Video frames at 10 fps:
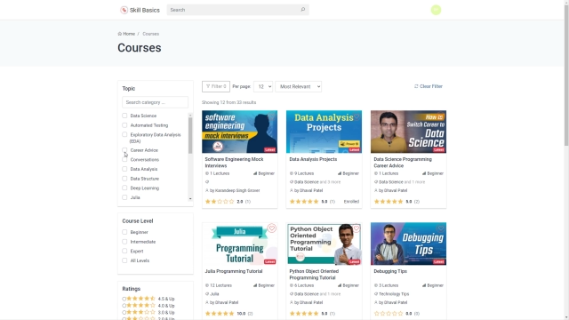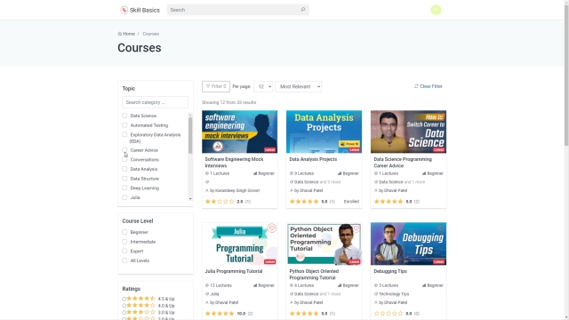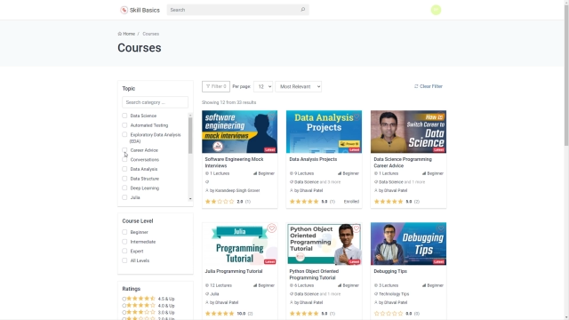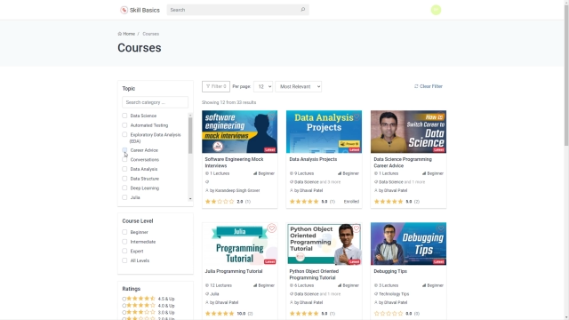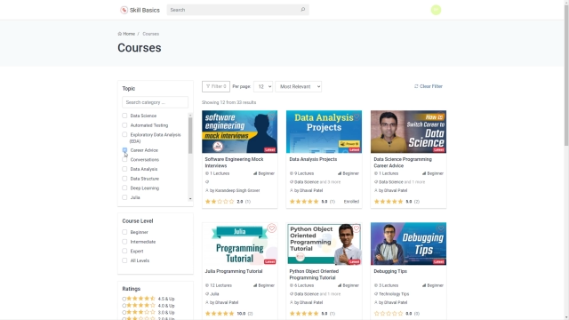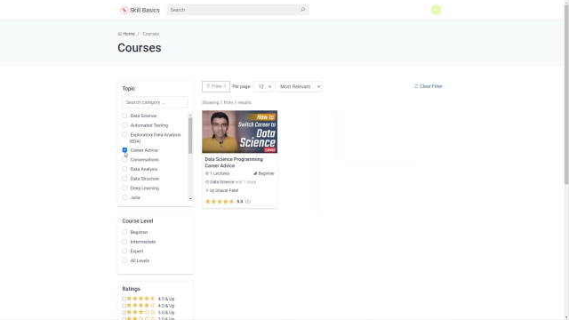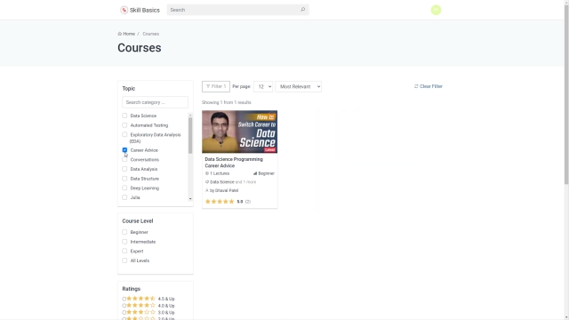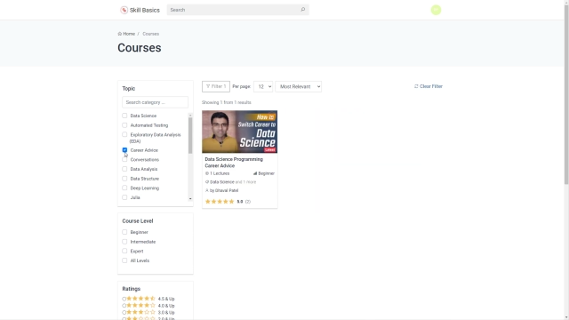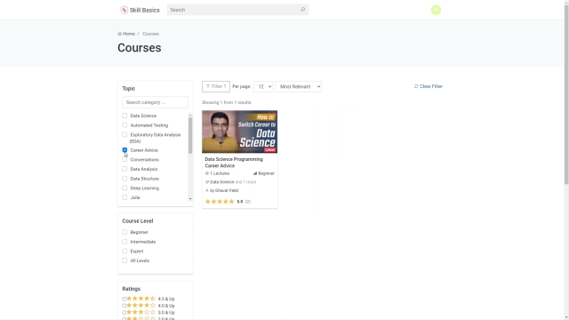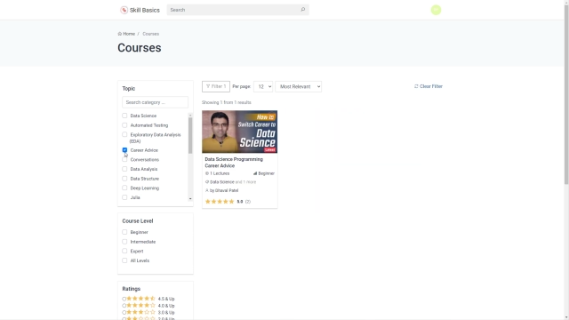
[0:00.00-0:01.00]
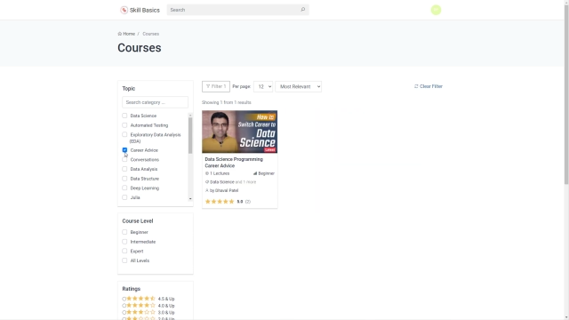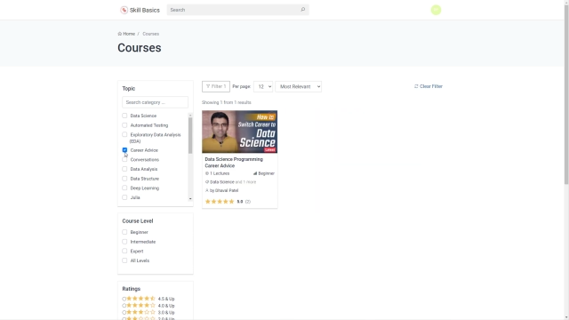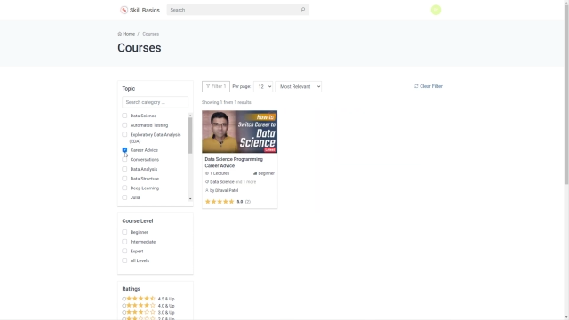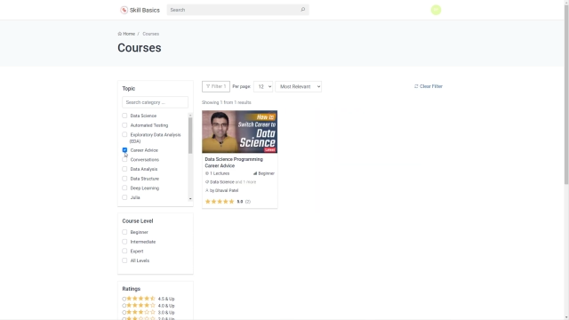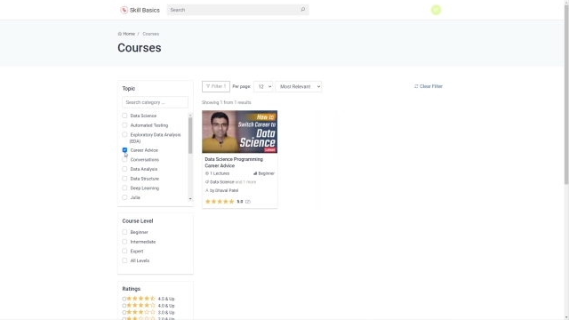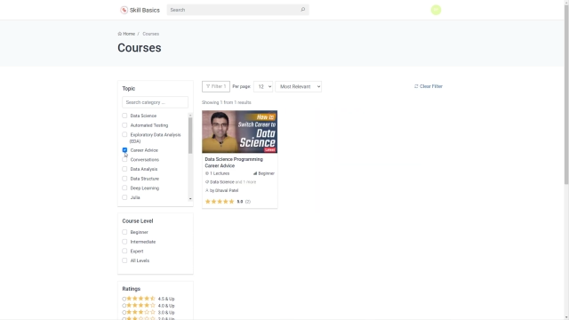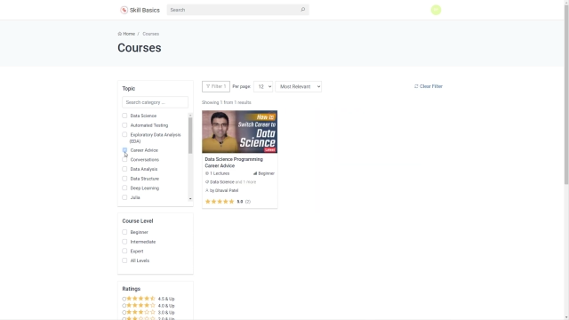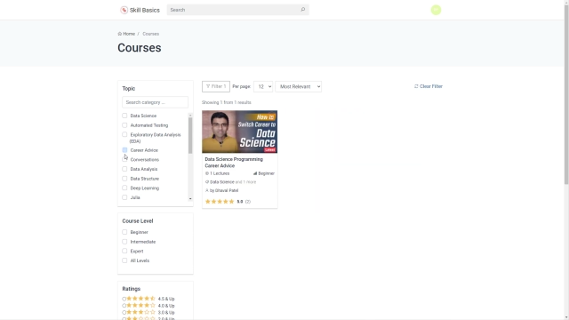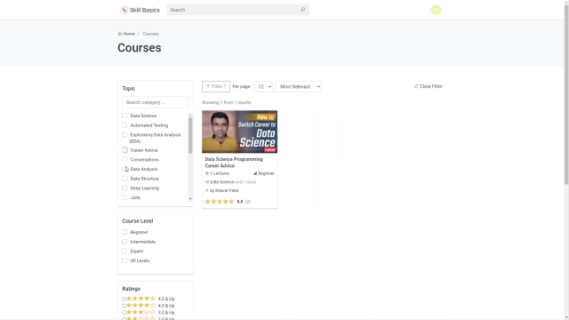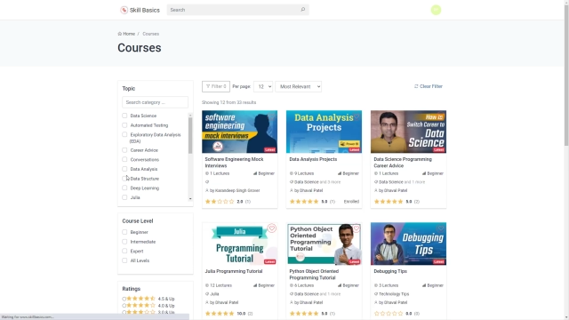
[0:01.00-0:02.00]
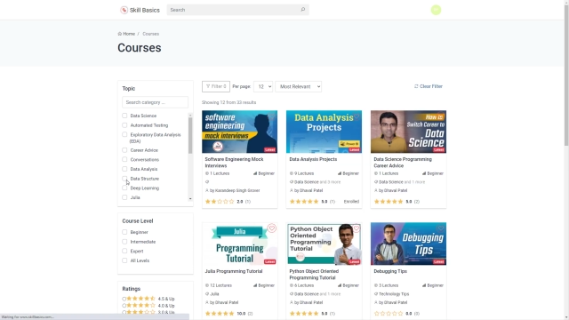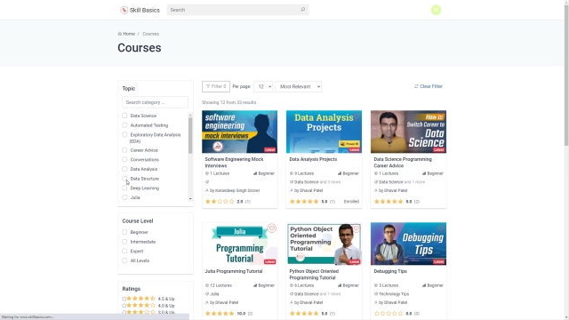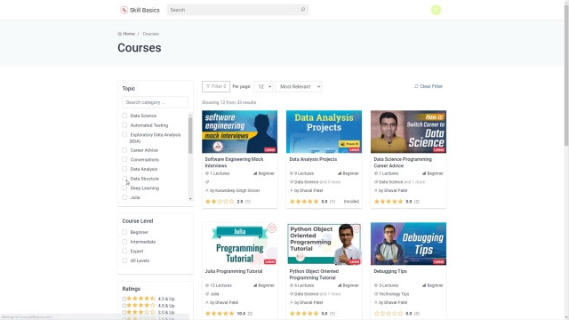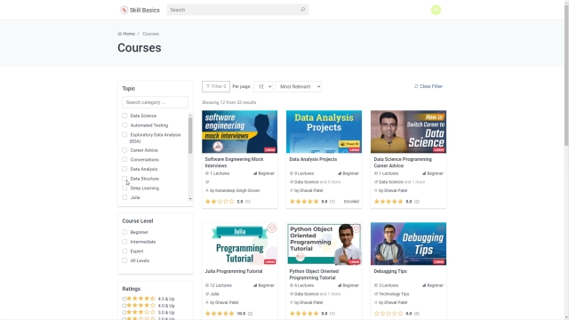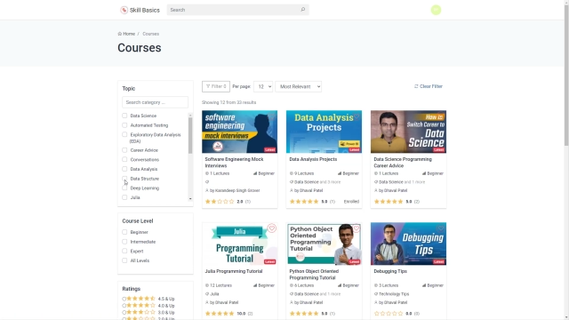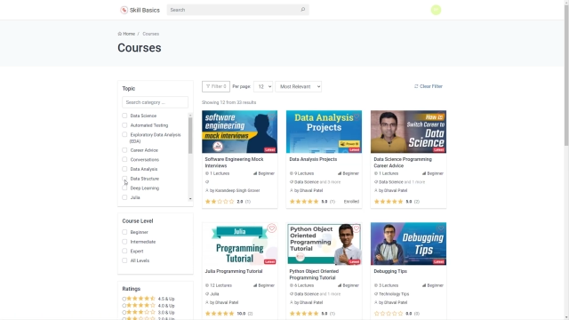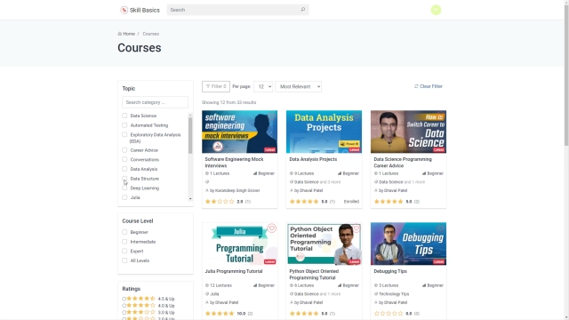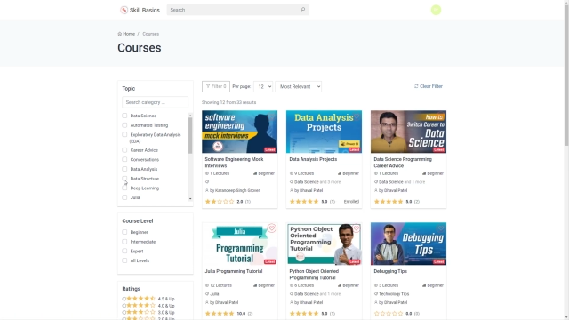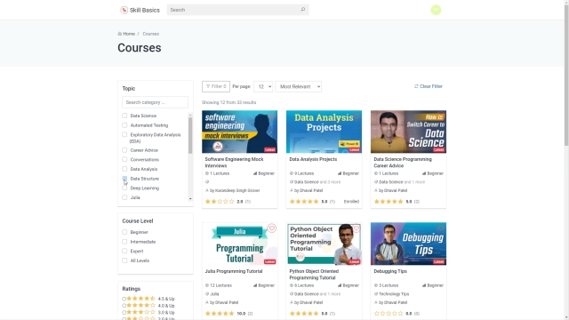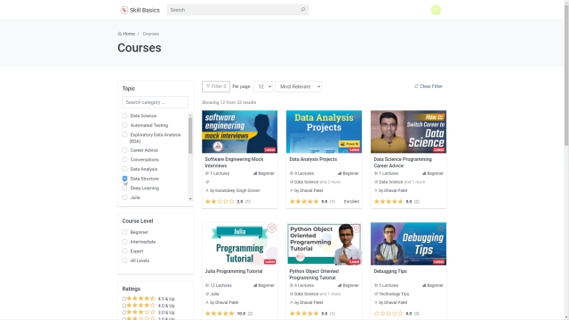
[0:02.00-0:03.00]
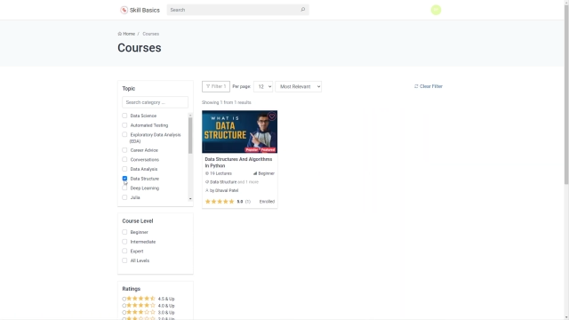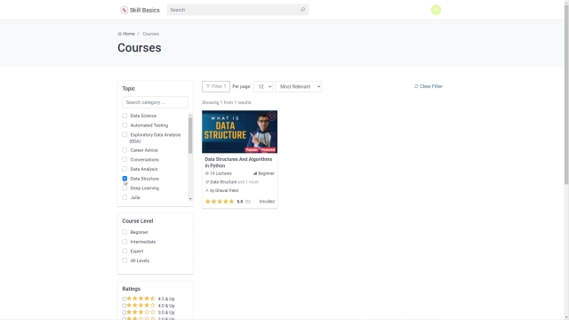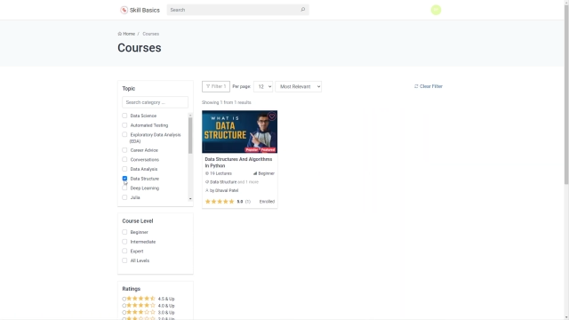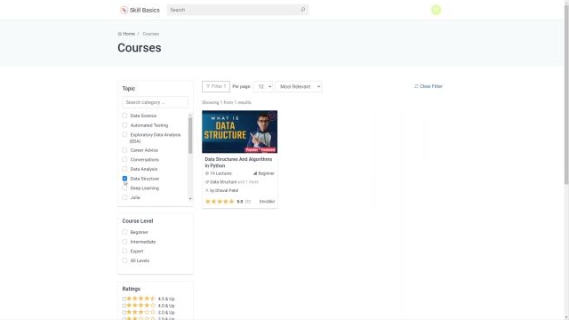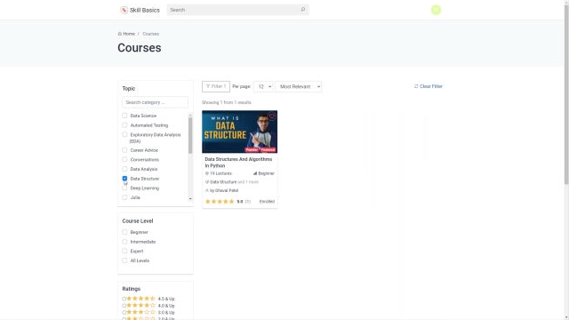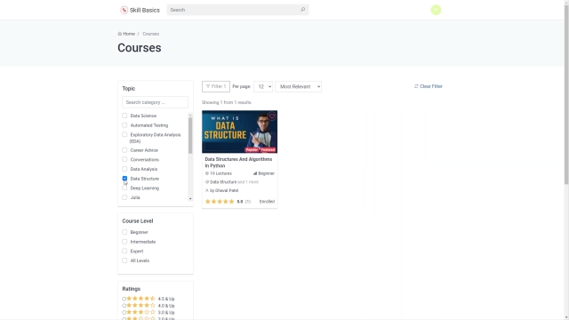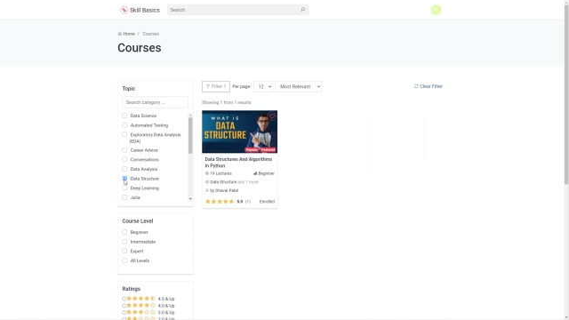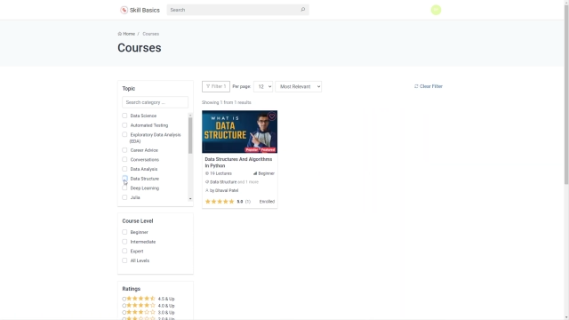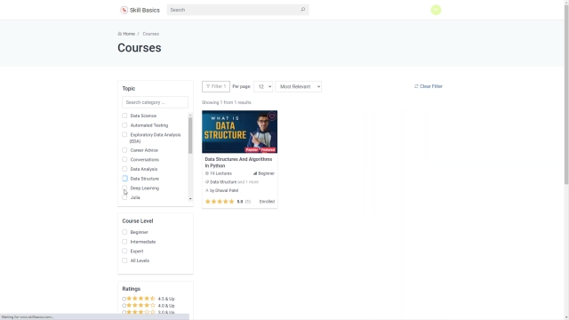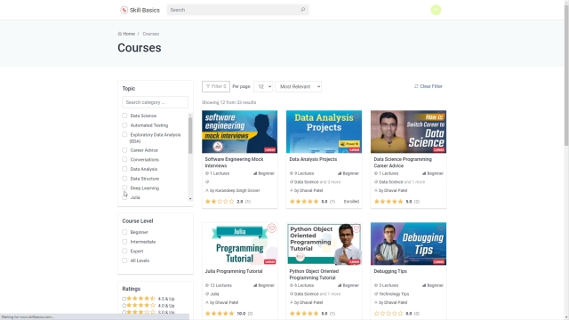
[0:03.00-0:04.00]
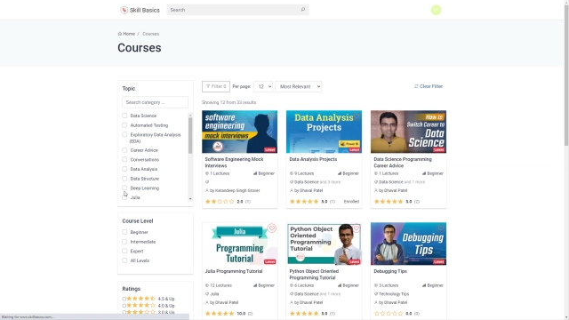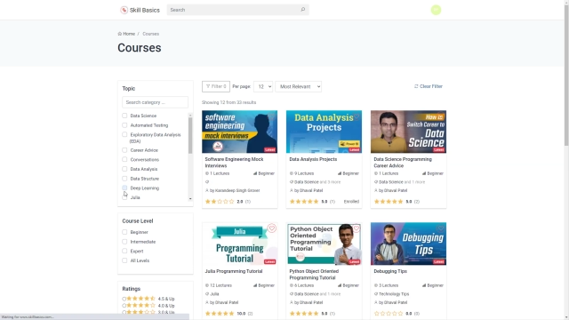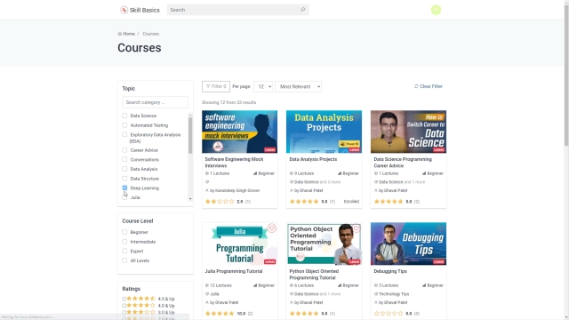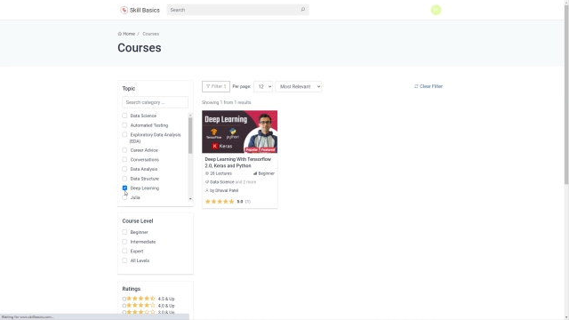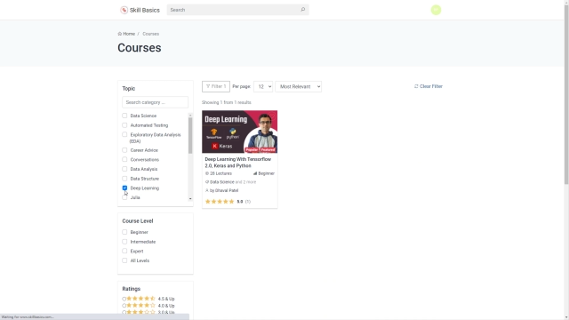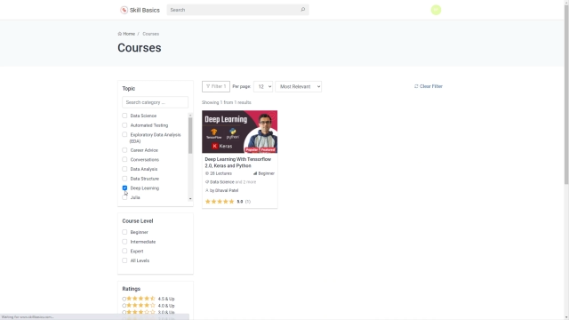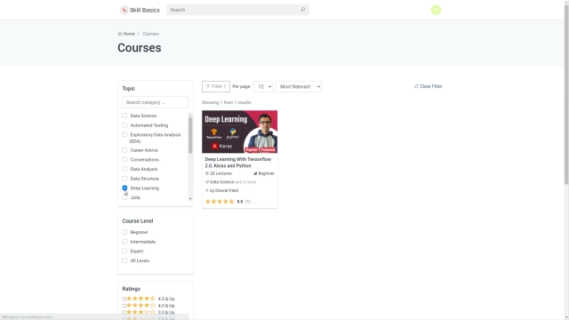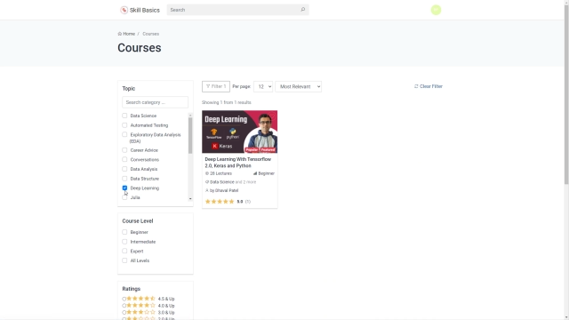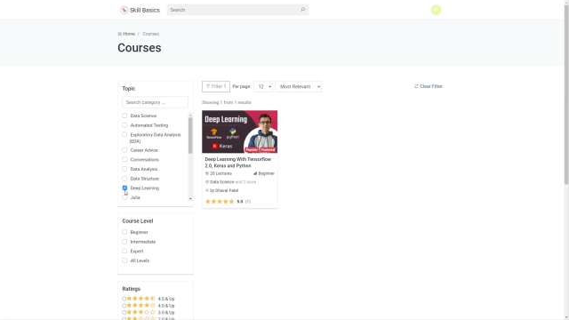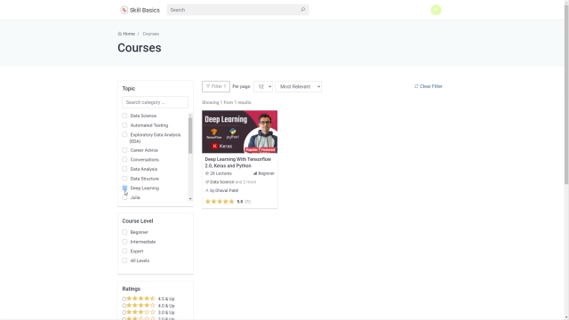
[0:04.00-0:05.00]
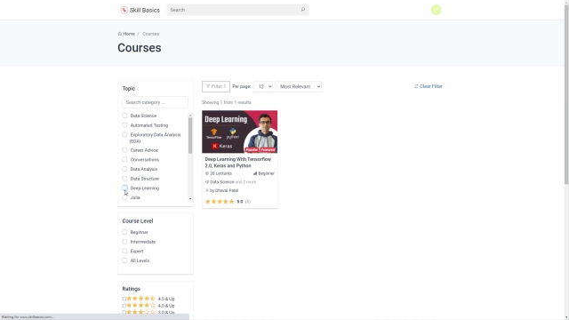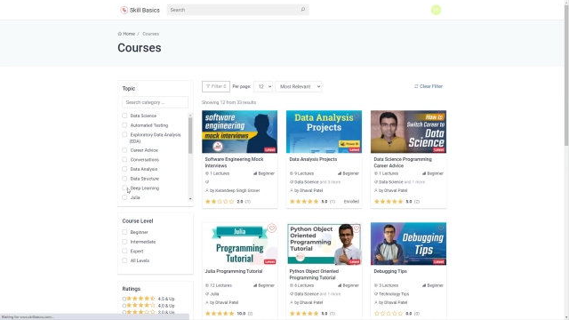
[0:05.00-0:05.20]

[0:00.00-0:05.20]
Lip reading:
Nobody's mouth can be seen.